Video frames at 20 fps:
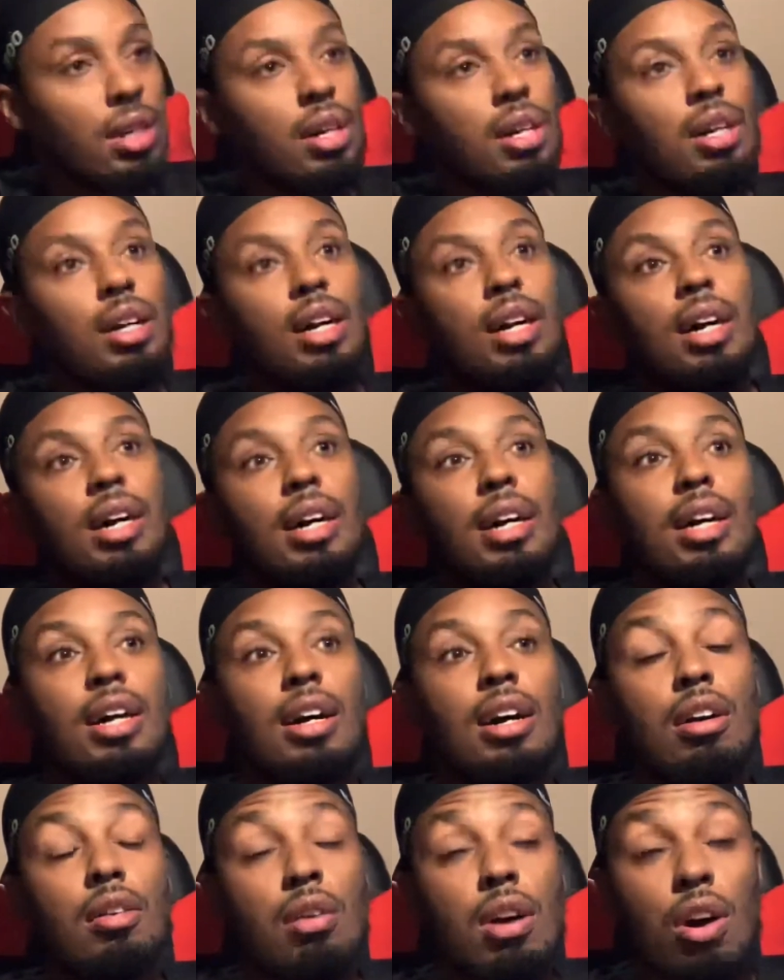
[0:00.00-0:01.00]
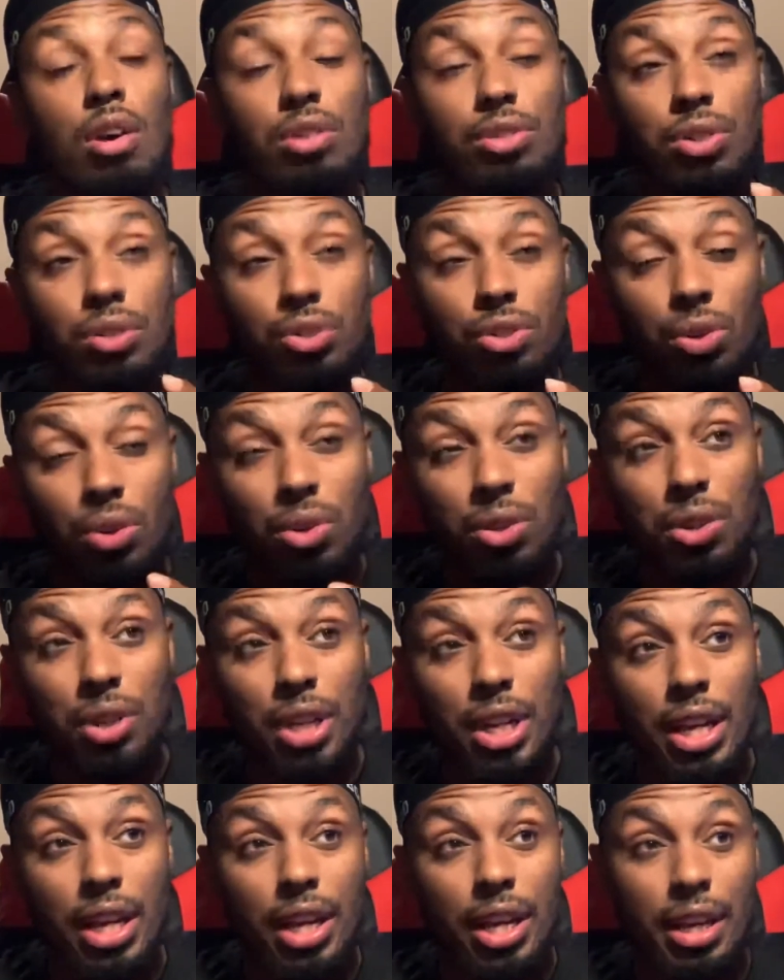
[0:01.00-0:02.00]
I also
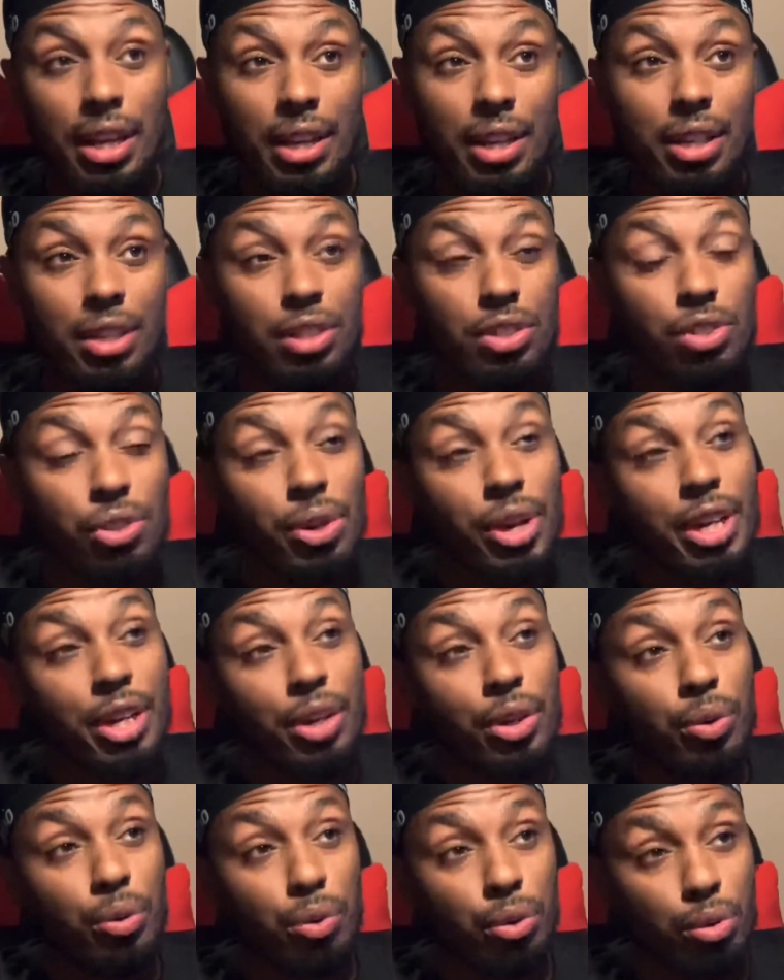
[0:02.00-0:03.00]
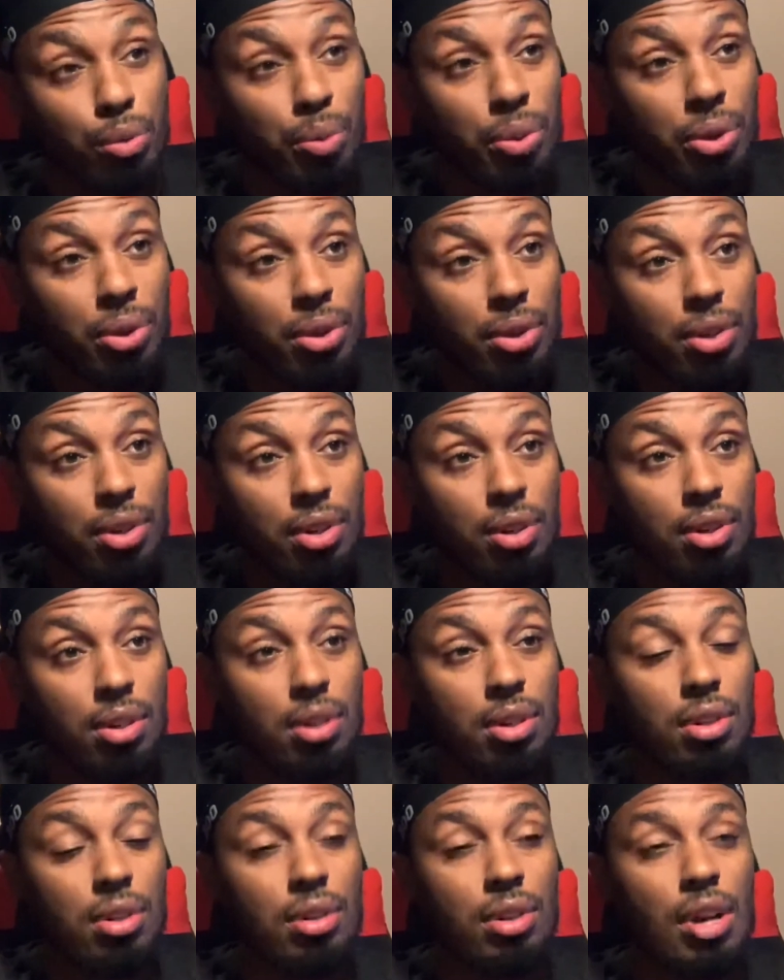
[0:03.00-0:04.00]
joined a trading group.
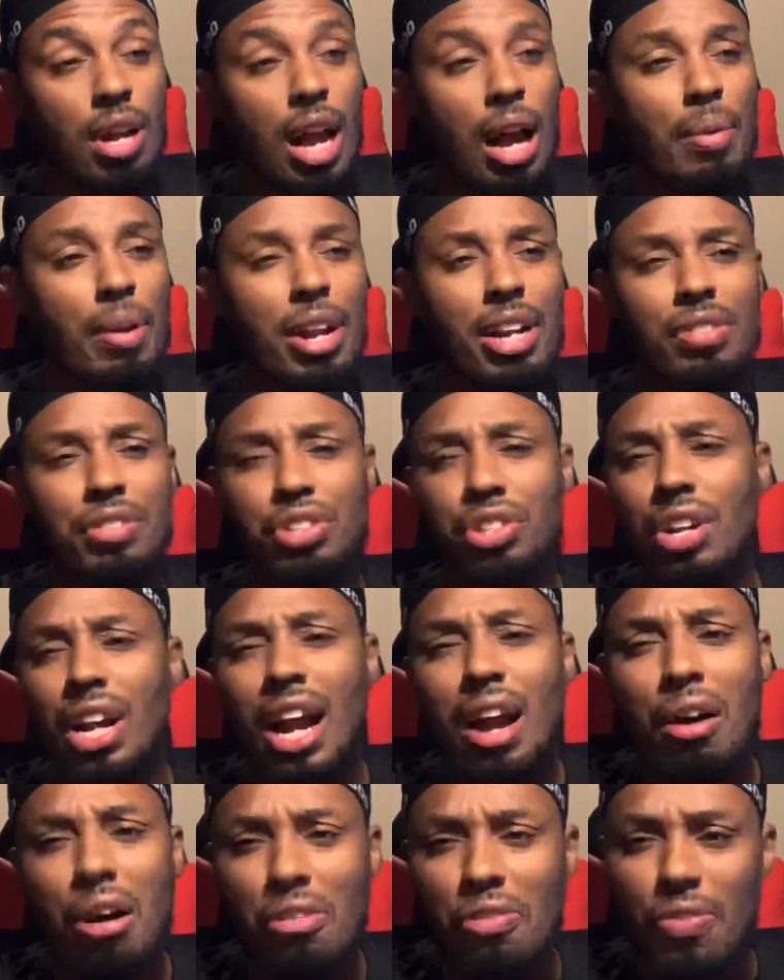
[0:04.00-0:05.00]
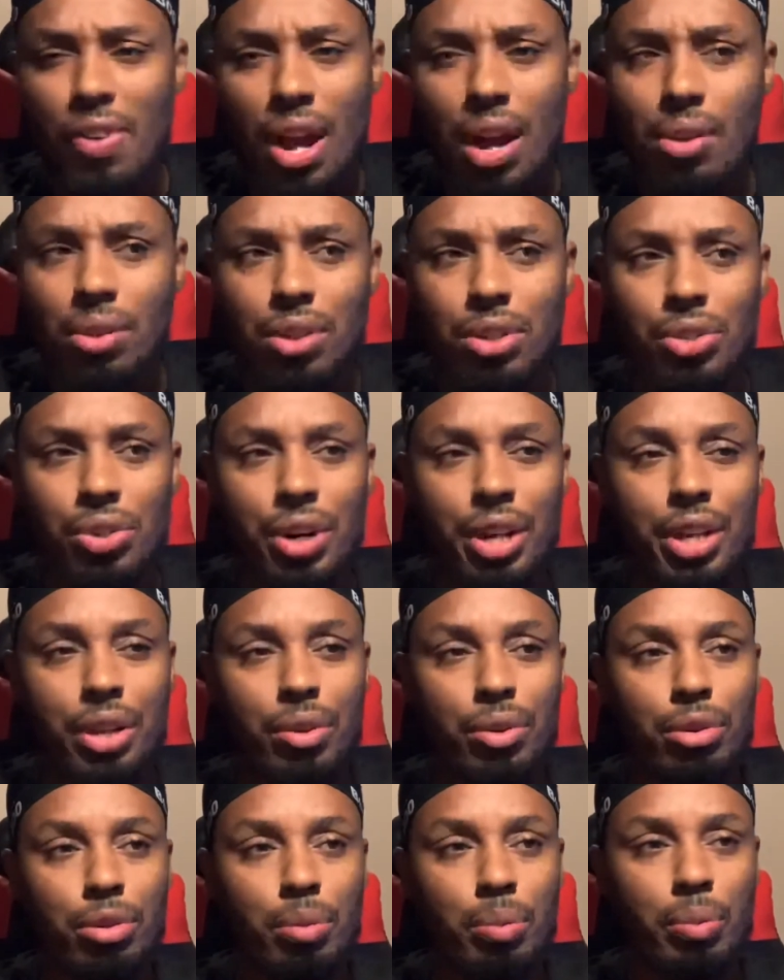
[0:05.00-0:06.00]
I'm not even sure how I found the trading
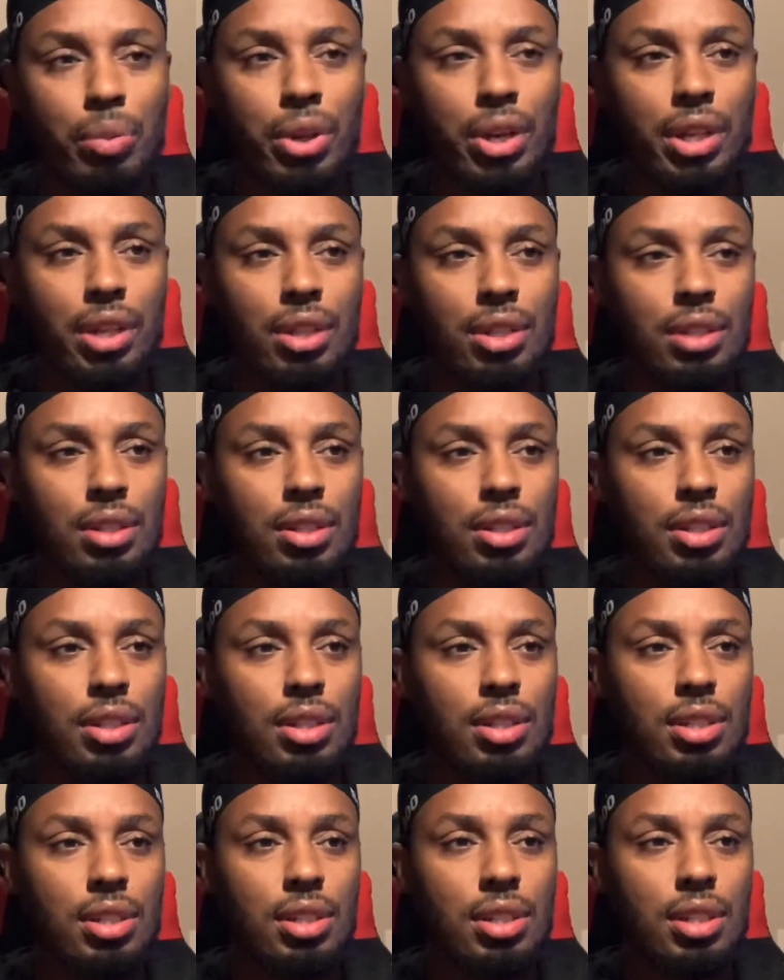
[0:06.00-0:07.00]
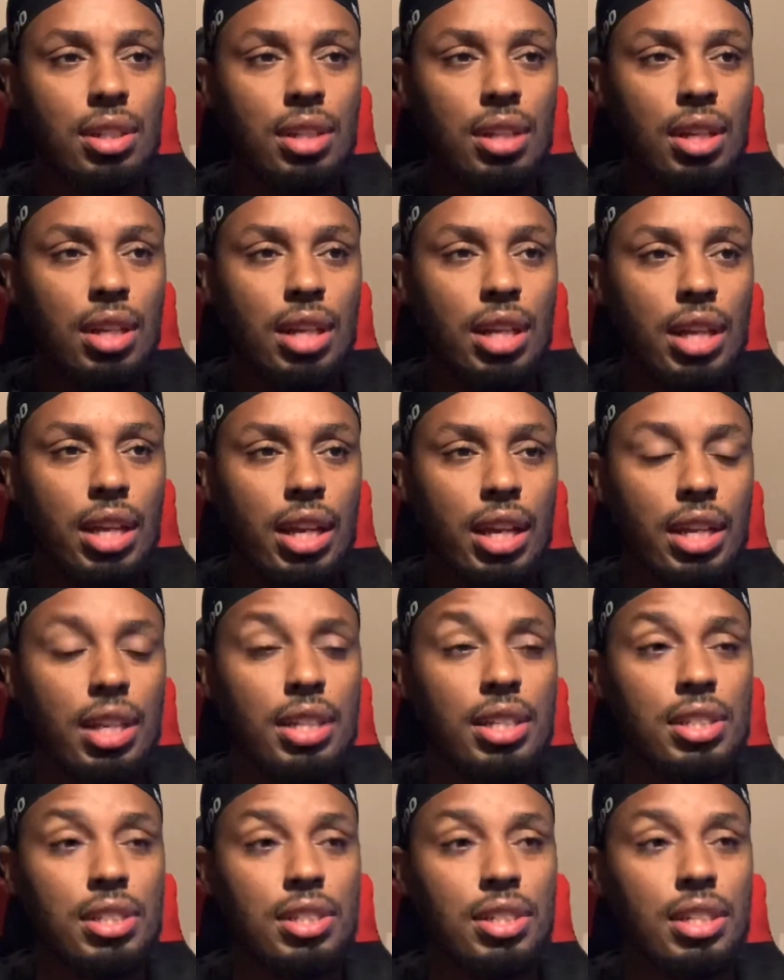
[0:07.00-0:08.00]
group, but it
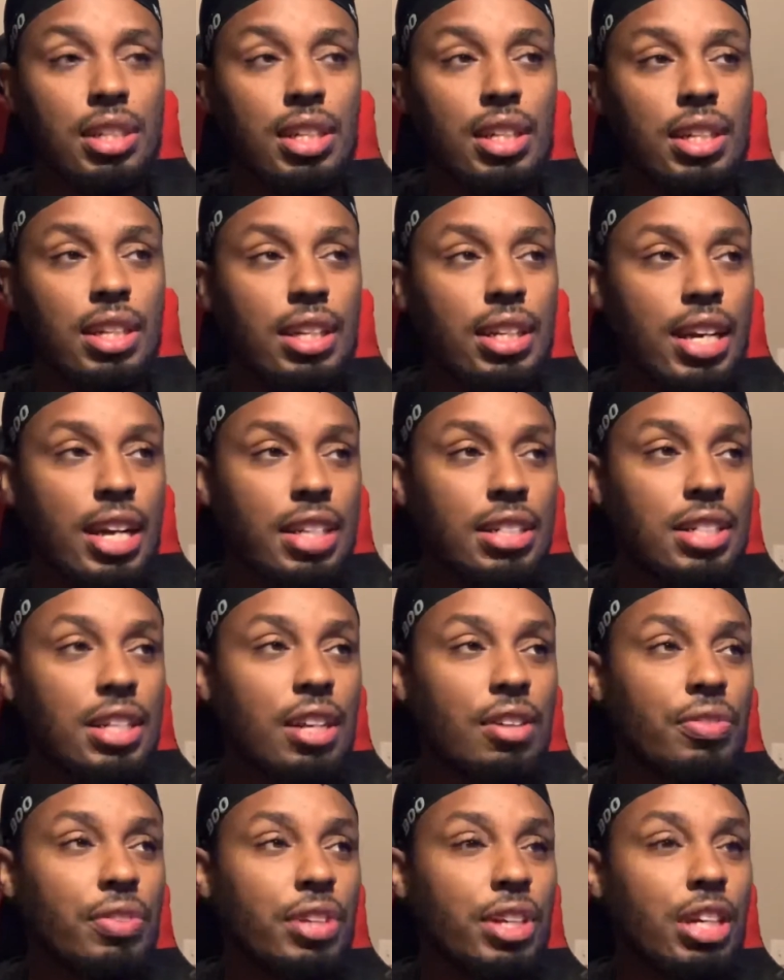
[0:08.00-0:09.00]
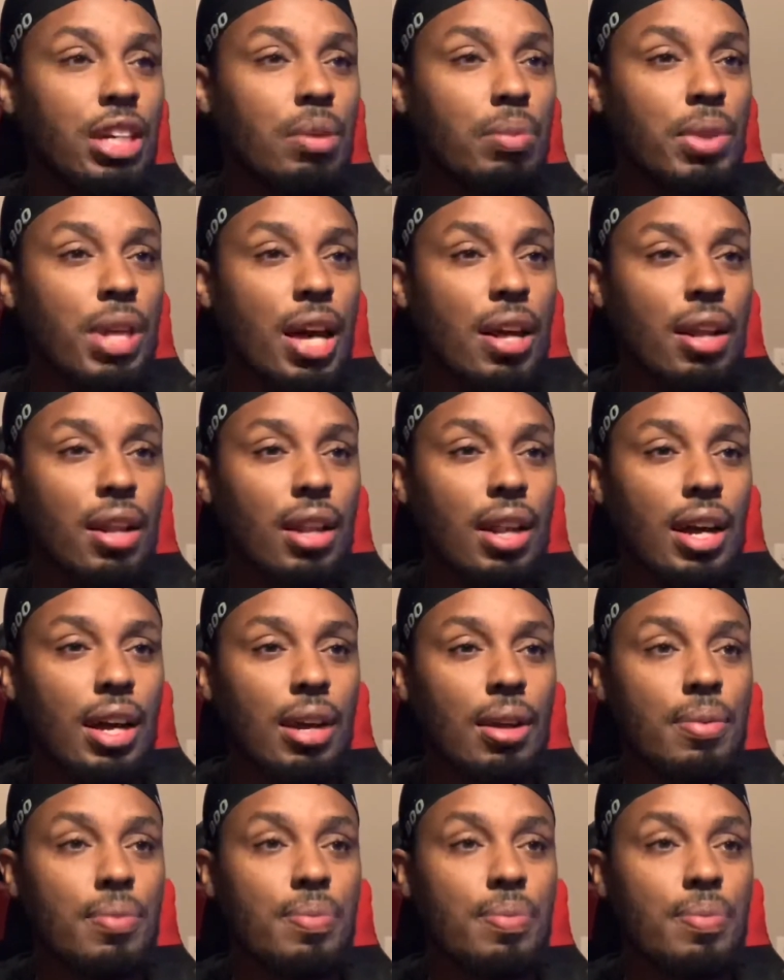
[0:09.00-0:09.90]
has definitely helped out a lot.